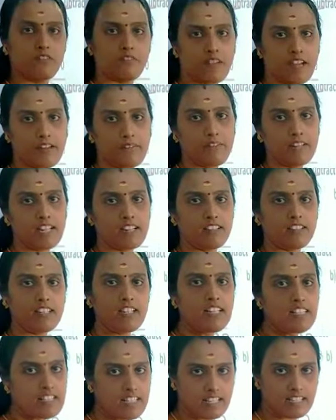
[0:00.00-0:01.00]
5
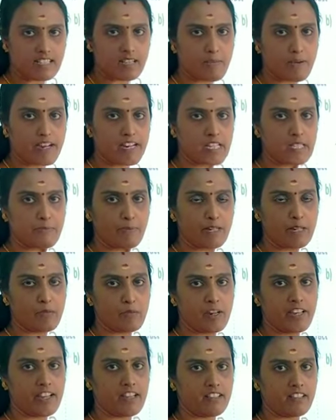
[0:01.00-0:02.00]
landa 6 minus panna
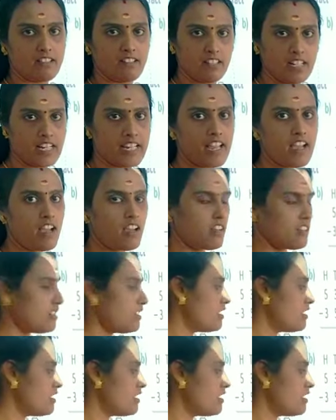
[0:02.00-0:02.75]
mudiyadu illaya?